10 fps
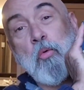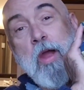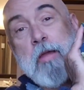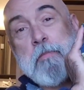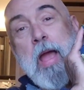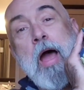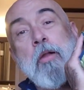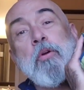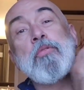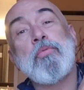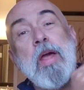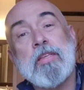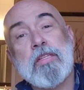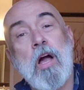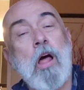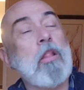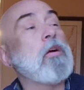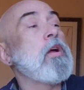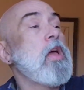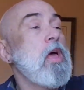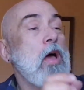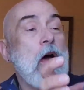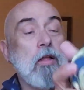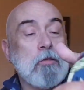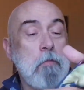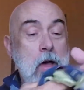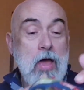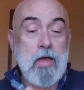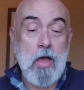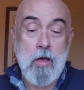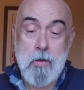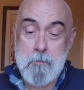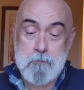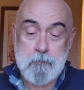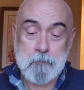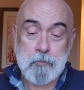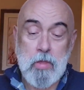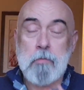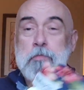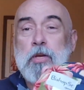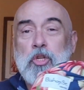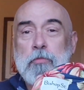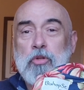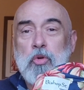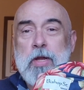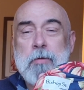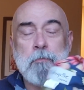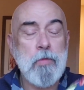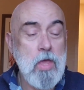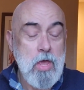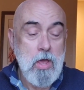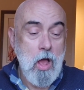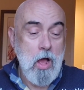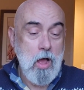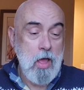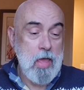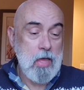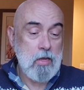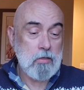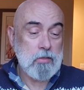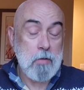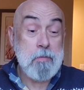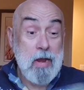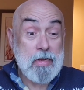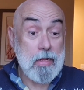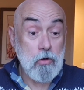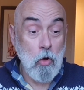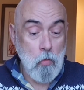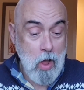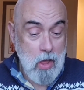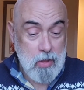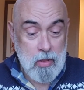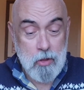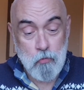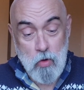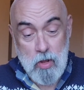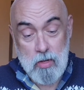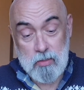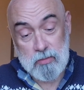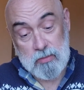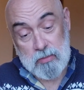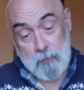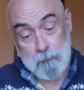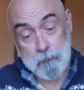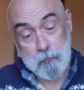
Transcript: great pattern, nice color. Uh, it's by um, Bishop Street uh, and uh, made in Hawaii. It was